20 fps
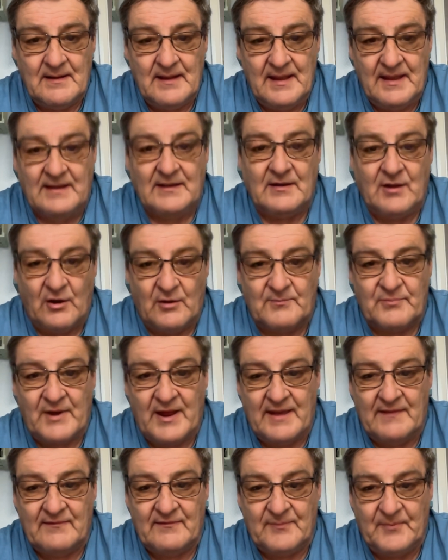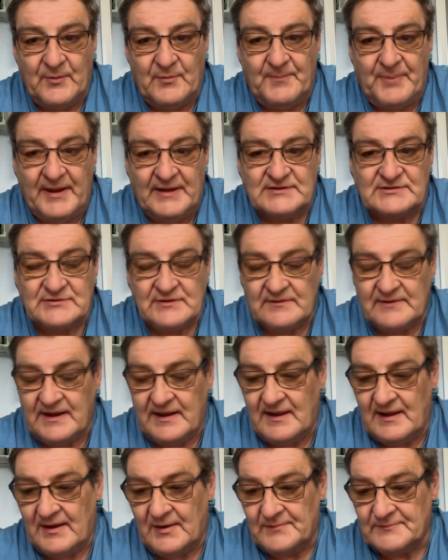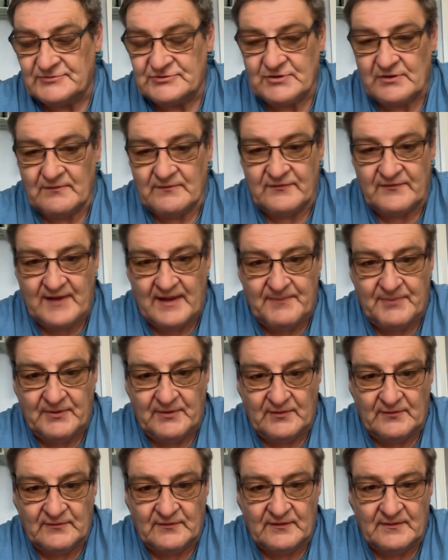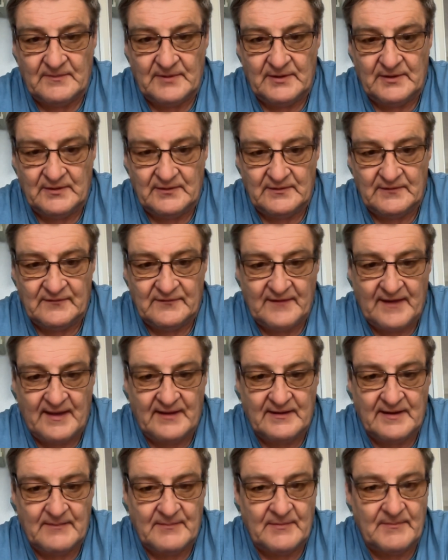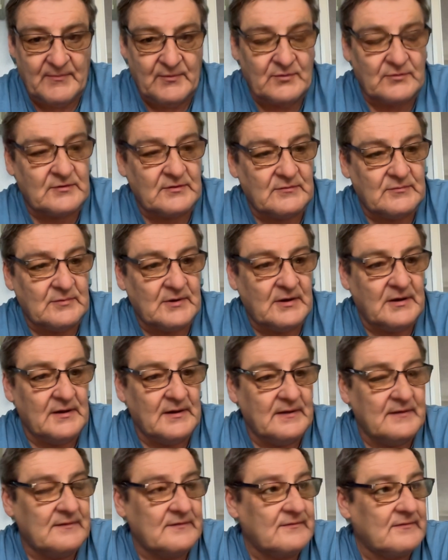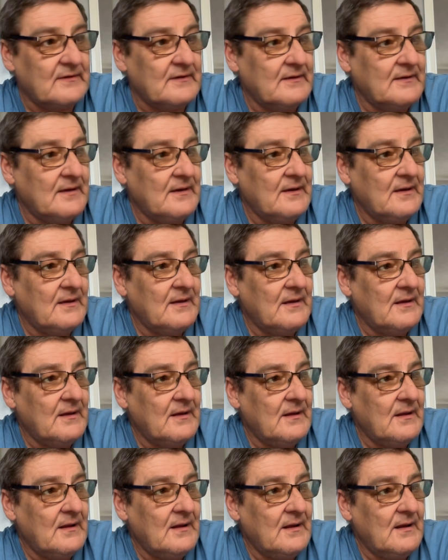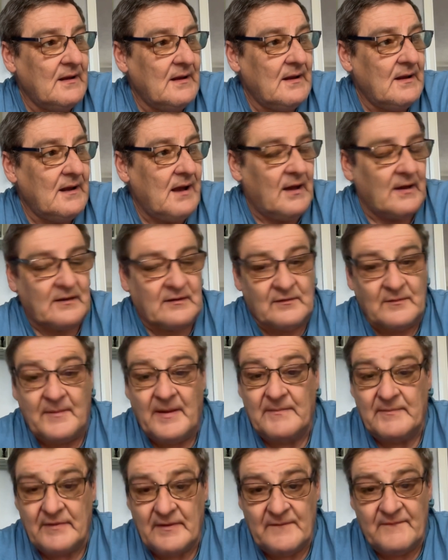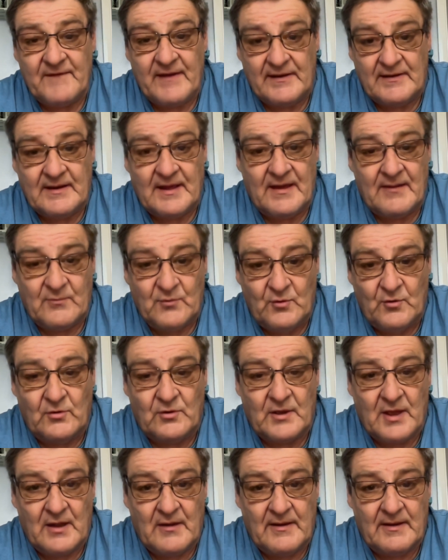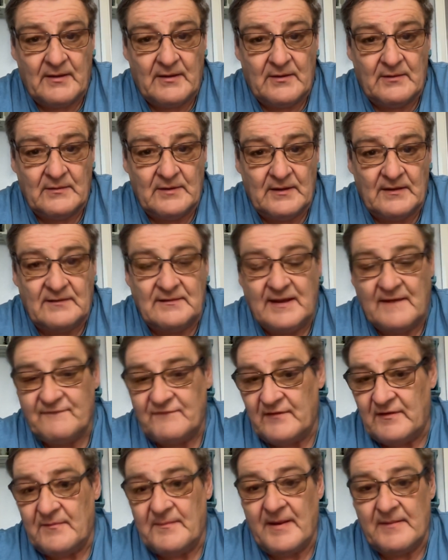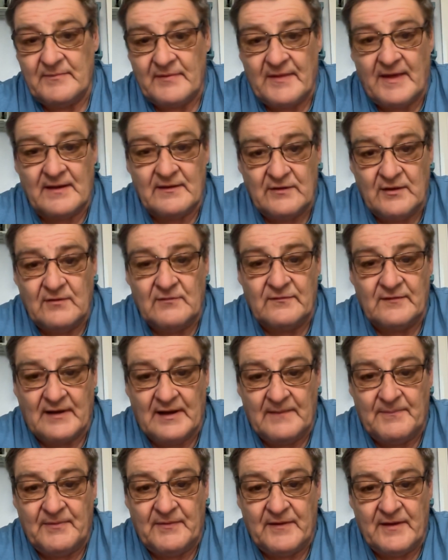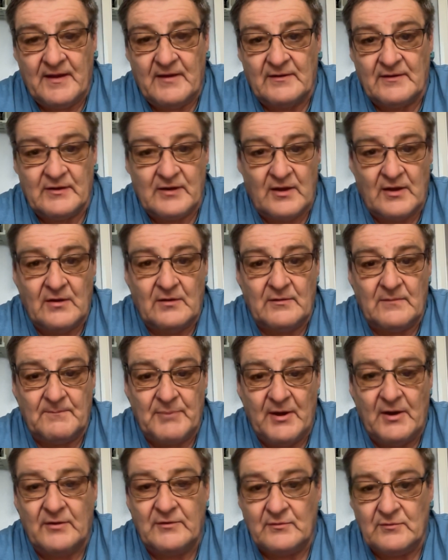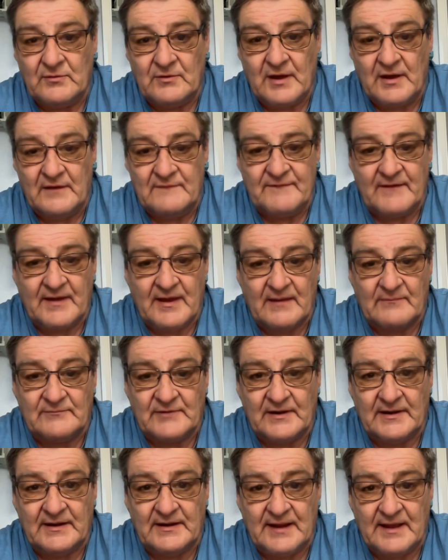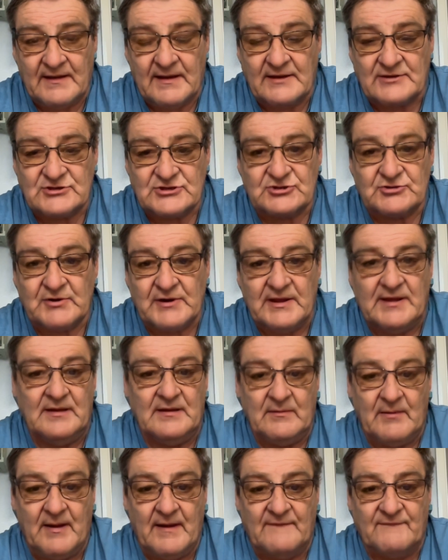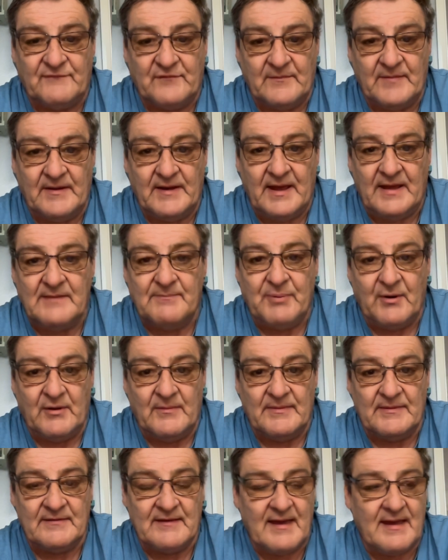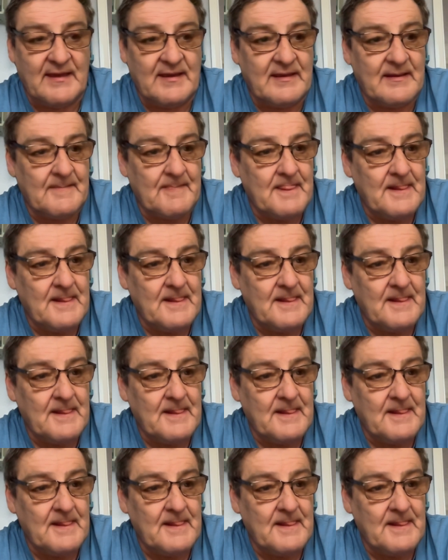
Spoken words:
incomprehensible picture of Neil Armstrong stepping onto the moon and saying them immortal words. I can remember the Vietnam War going on. I can definitely remember that news clip of the young girl burnt all over, come running down that street away from an napalm attack.